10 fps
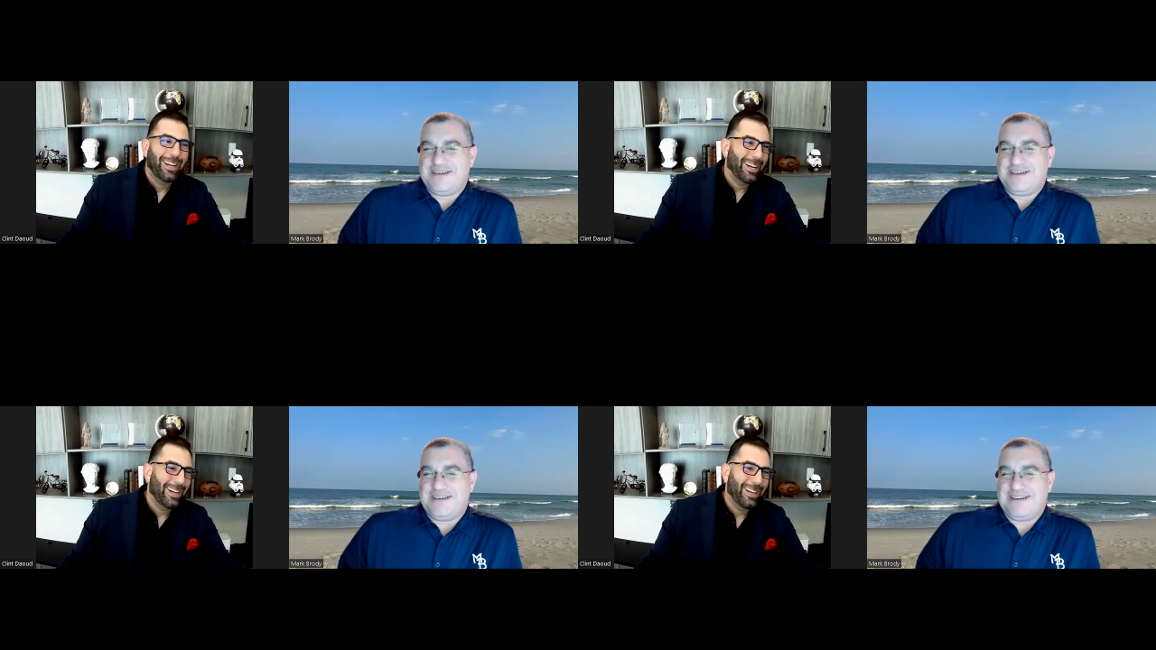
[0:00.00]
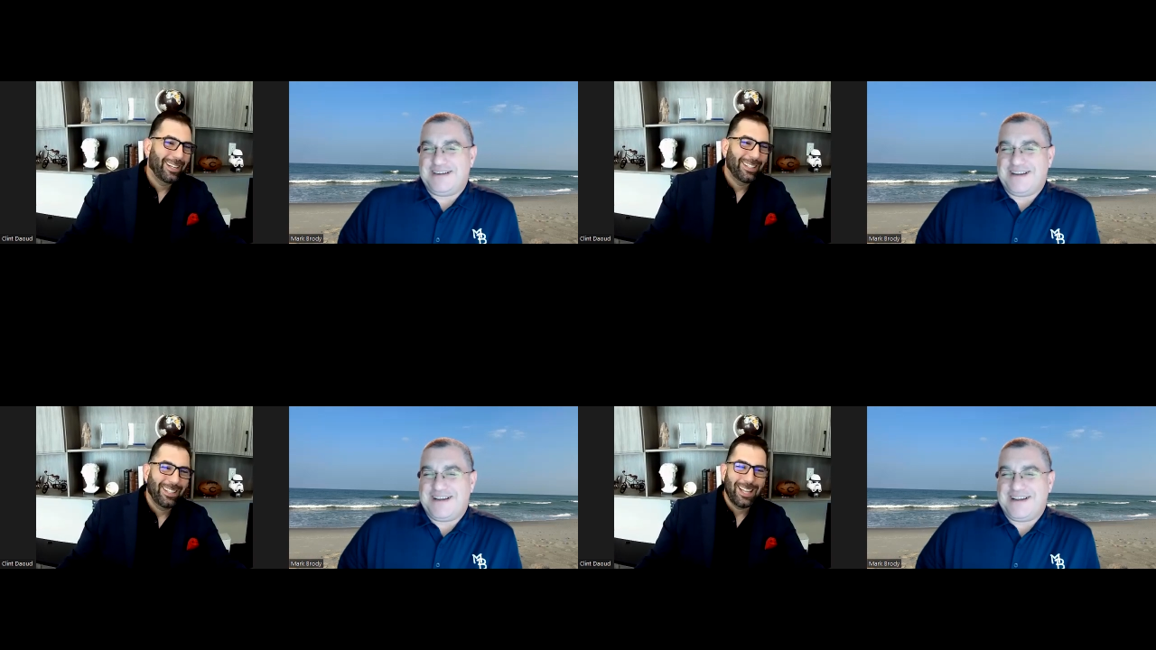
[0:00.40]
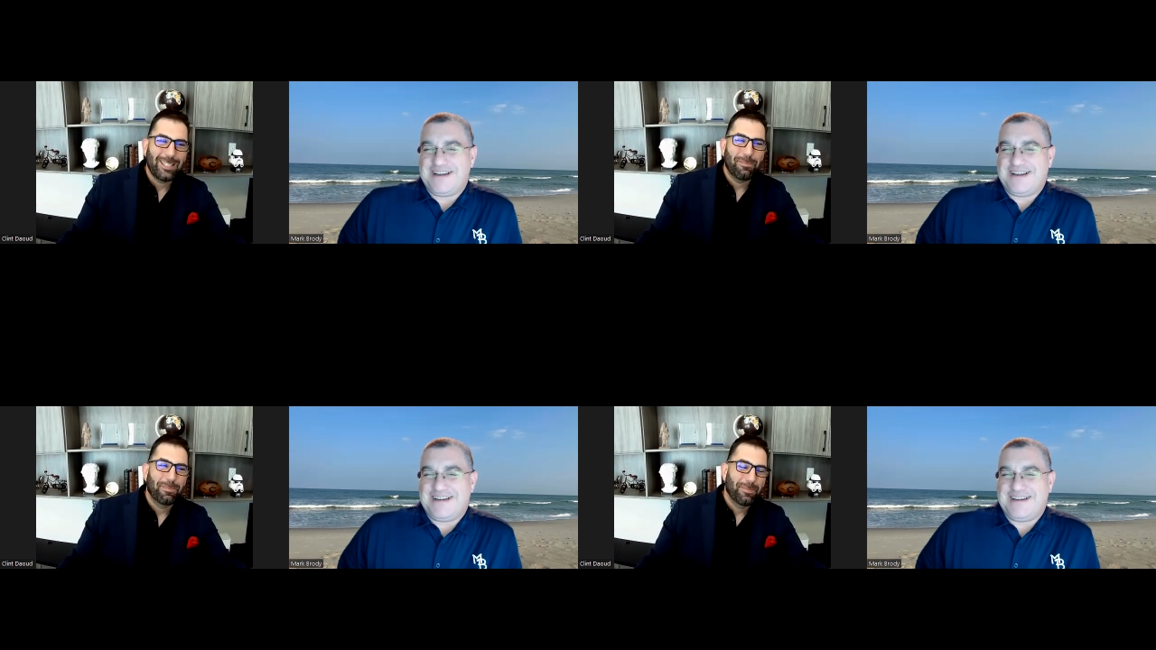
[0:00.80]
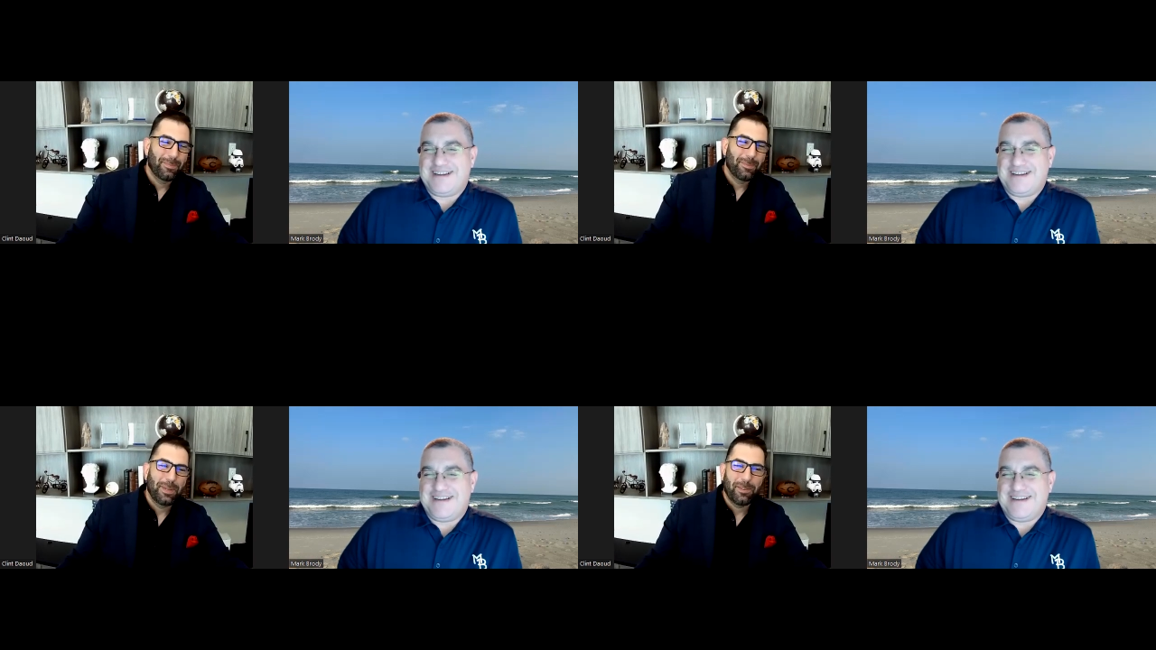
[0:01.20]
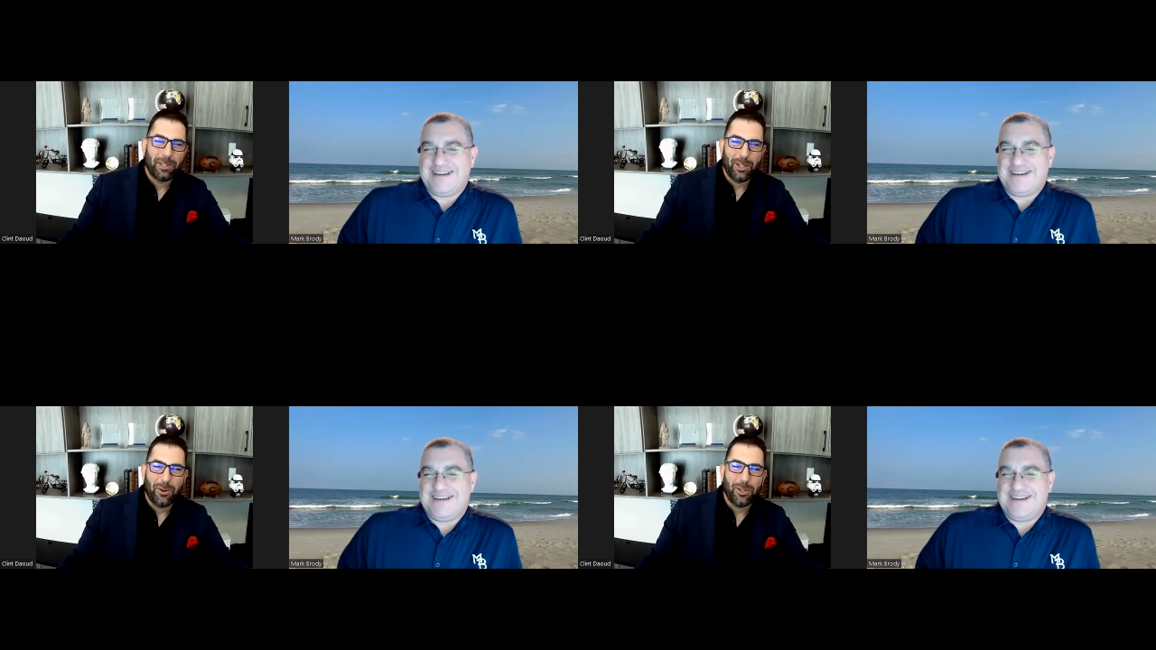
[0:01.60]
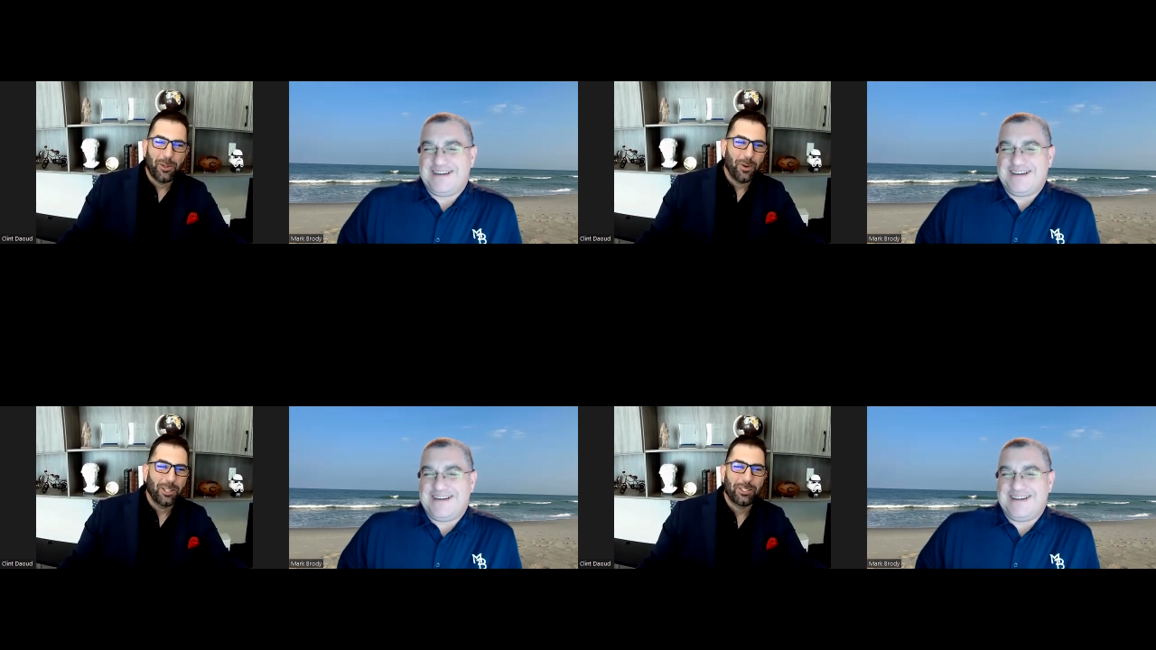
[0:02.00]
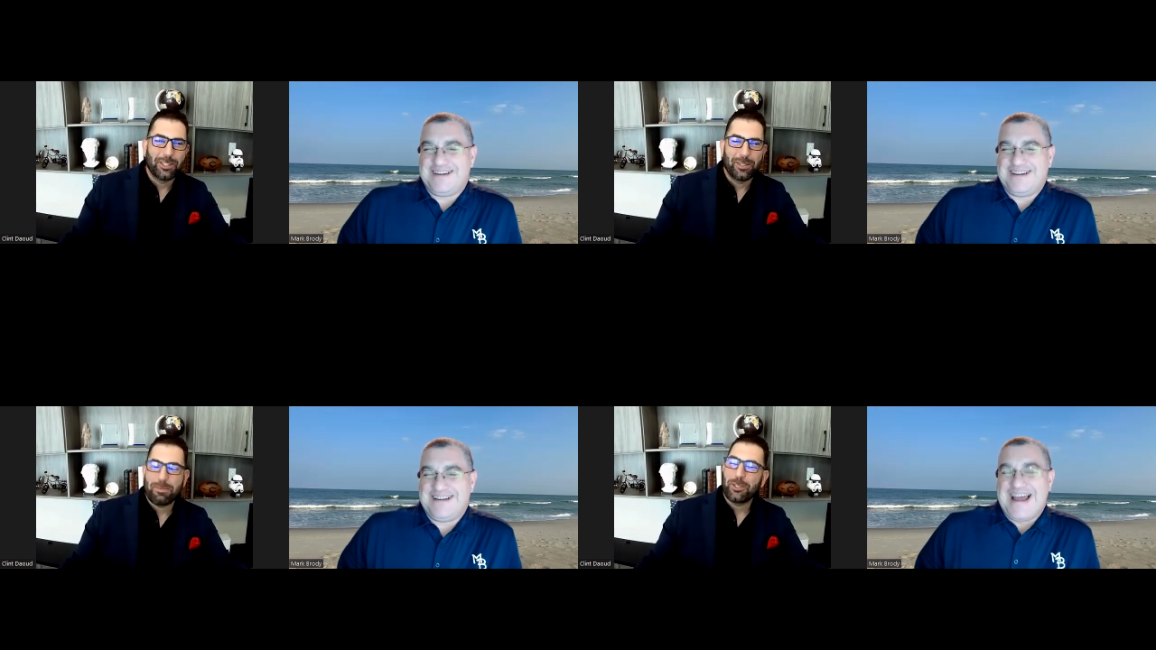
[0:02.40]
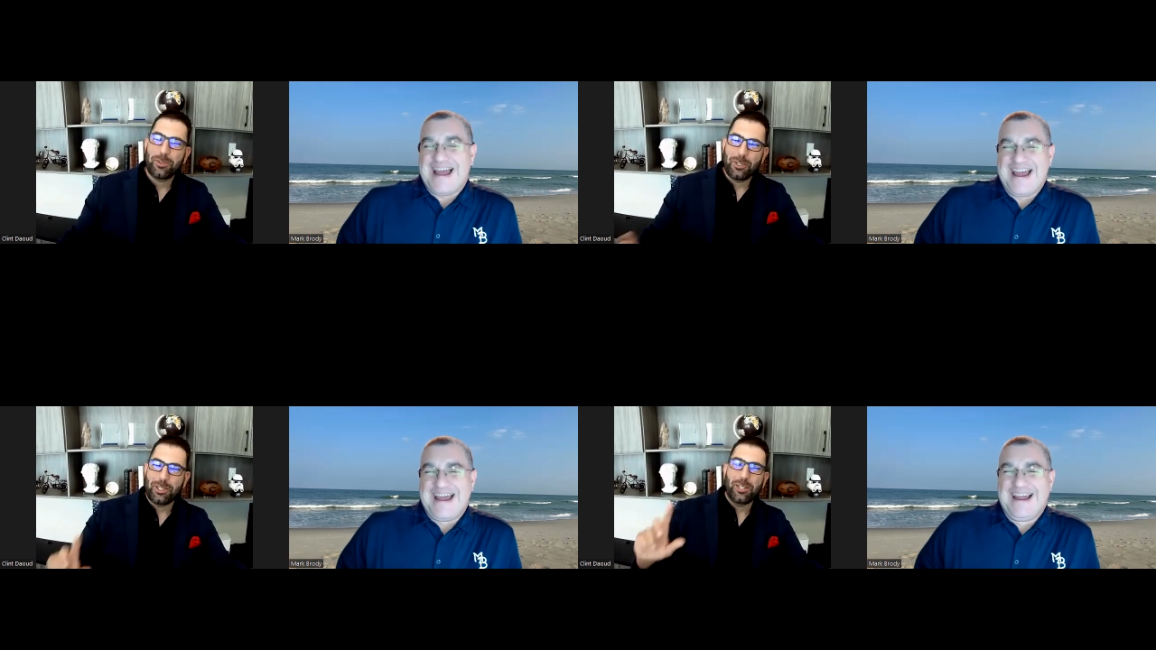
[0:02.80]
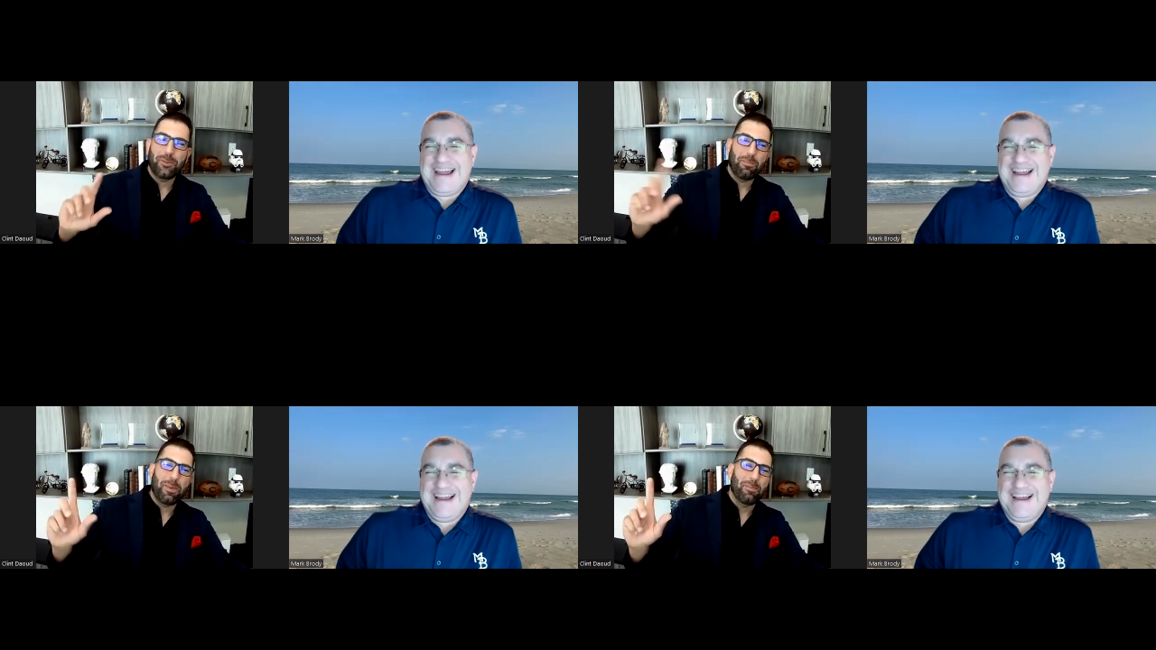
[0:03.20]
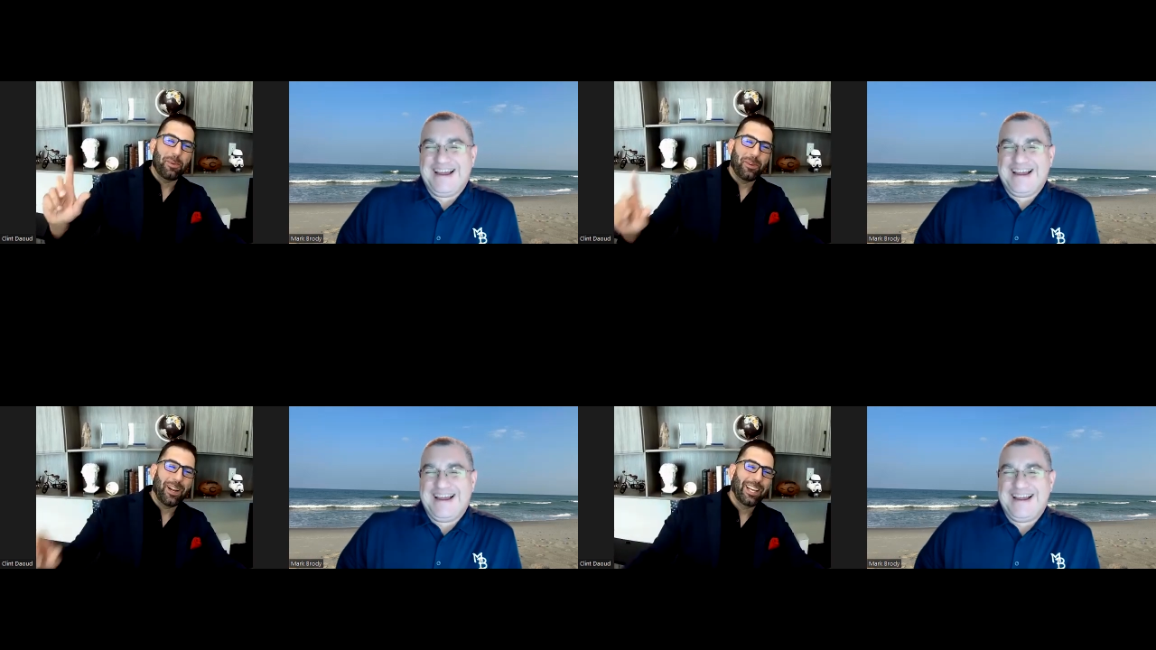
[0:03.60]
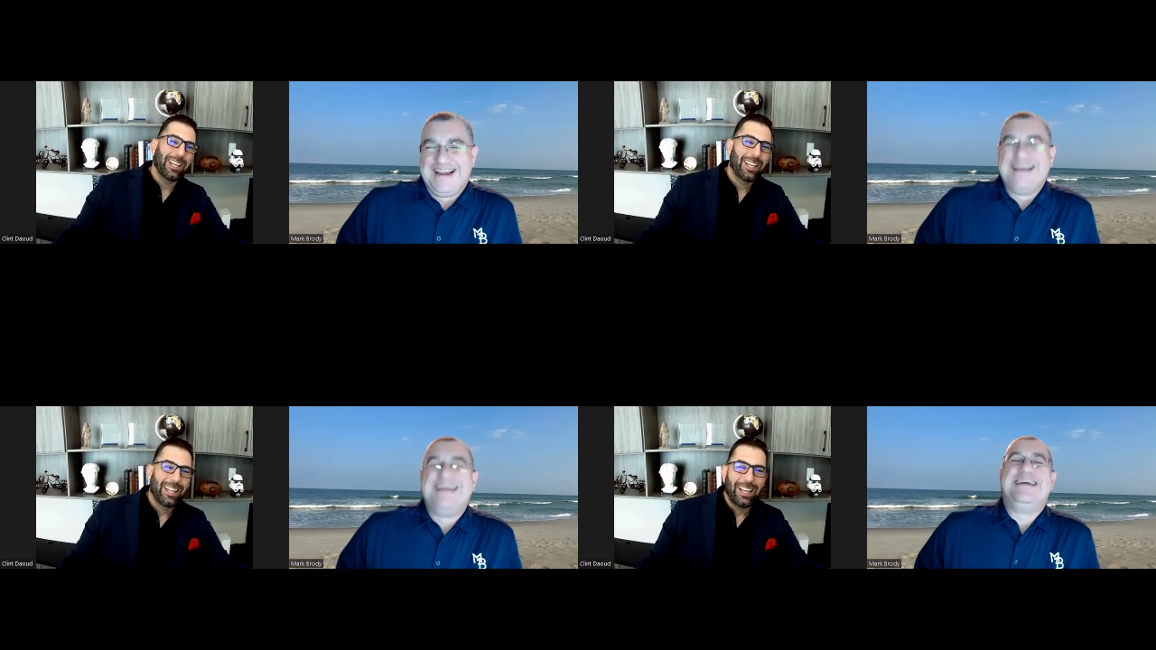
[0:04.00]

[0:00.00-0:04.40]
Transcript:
Speaker 1: Yeah, it's a bit of a loaded question, especially when you're dealing with people, right?